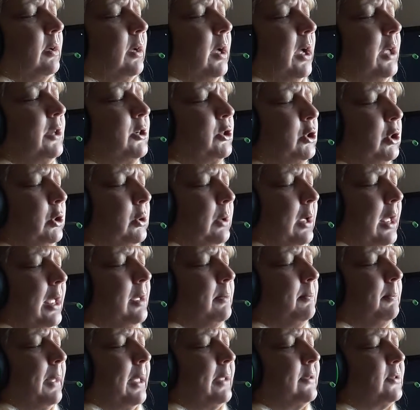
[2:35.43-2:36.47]
Unto
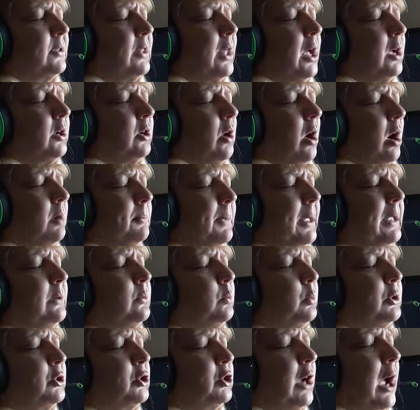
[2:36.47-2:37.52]
him as the
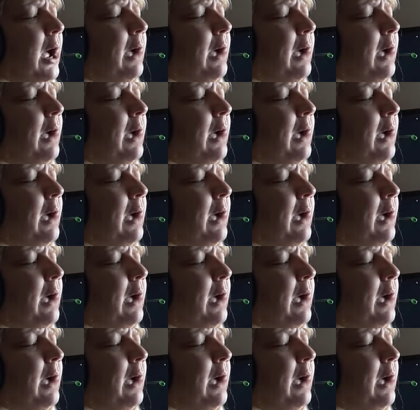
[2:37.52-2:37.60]
garment which